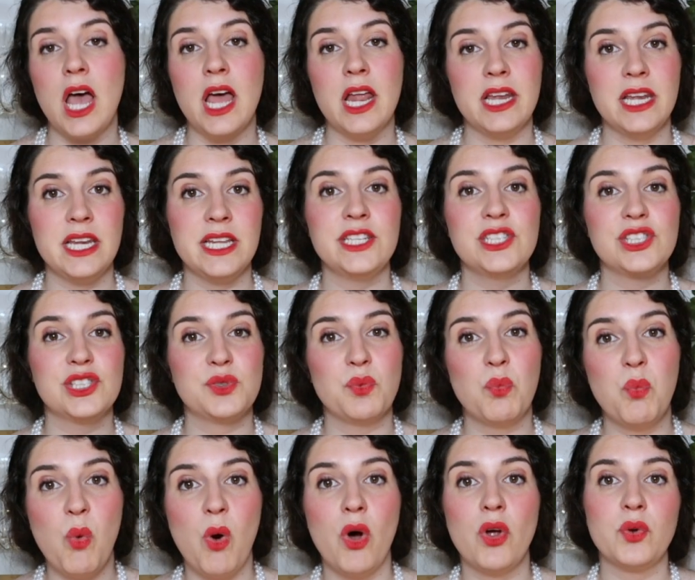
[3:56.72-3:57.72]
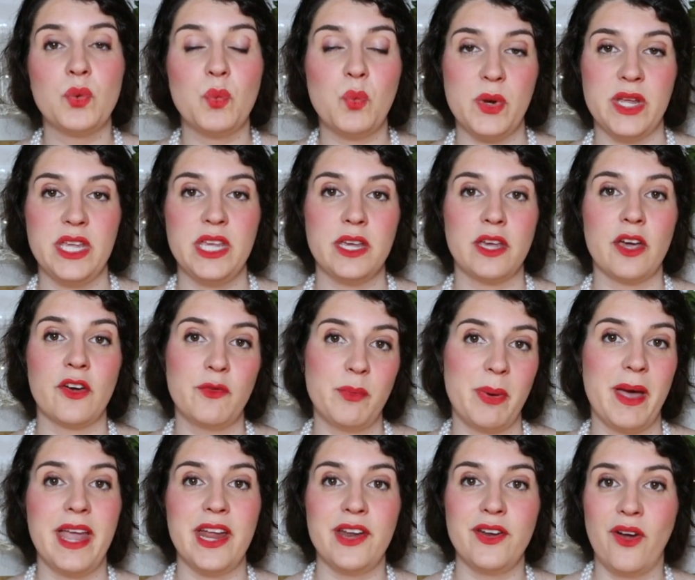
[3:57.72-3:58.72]
at least 1 week of
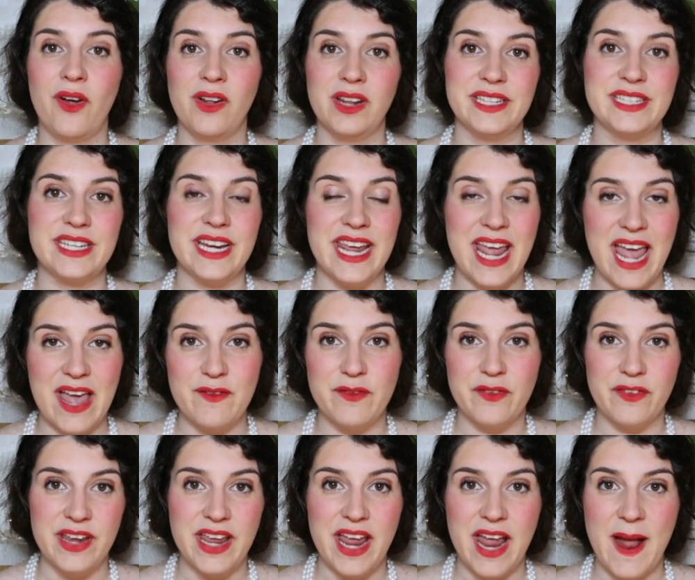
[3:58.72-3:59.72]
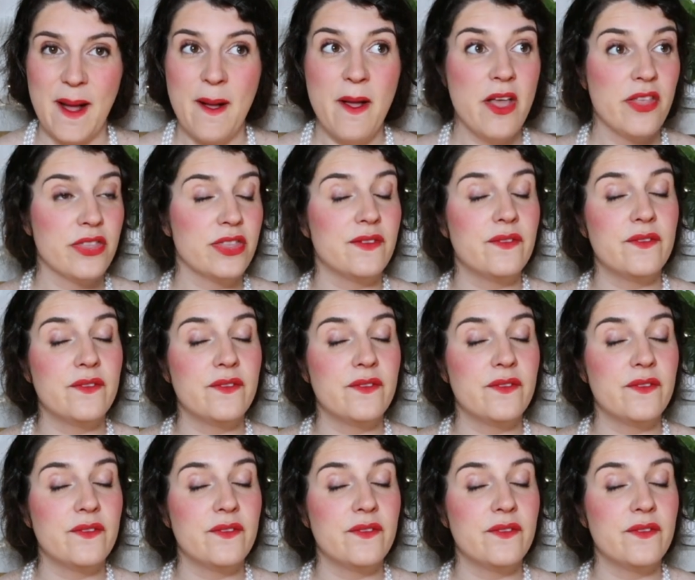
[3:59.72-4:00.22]
paid holiday every year. The